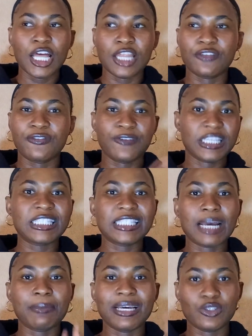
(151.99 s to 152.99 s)
the first
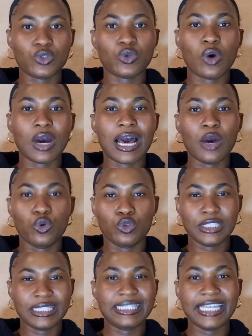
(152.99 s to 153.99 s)
time I saw her
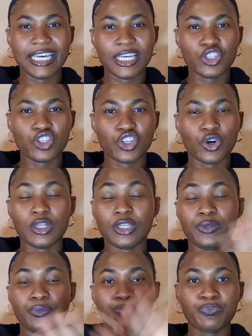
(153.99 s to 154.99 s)
on stage,
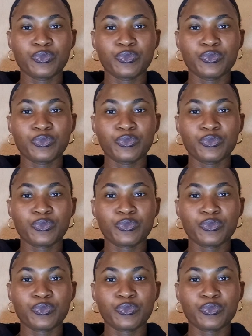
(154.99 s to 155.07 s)
on